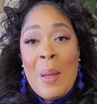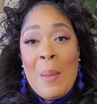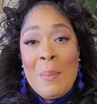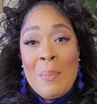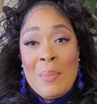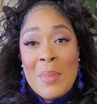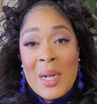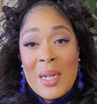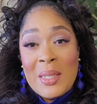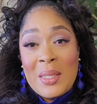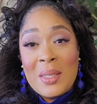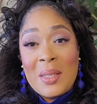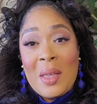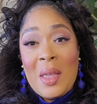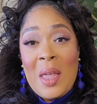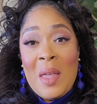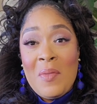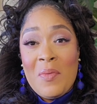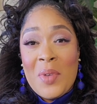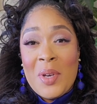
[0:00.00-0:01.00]
musk,
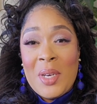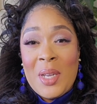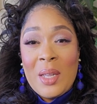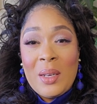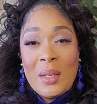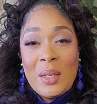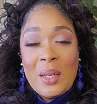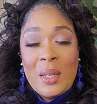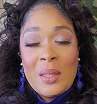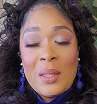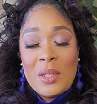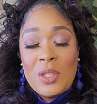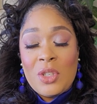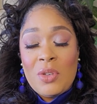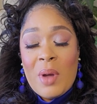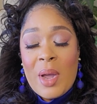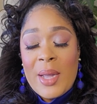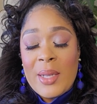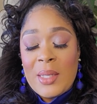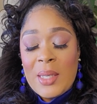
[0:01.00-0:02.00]
and vanilla in the
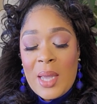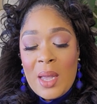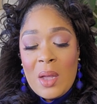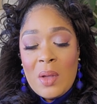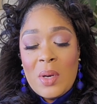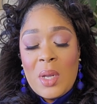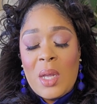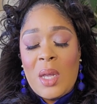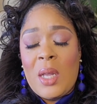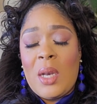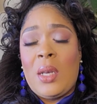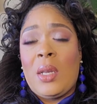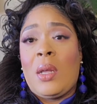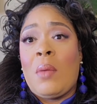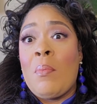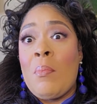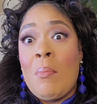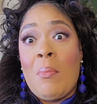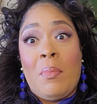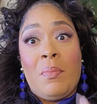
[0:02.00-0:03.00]
dry down, and
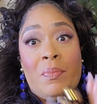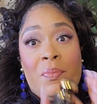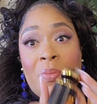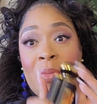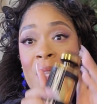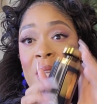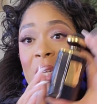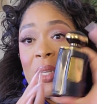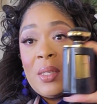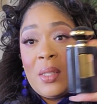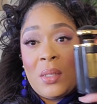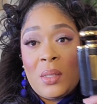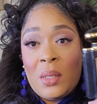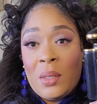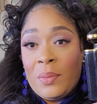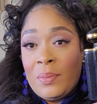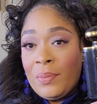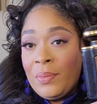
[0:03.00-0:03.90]
this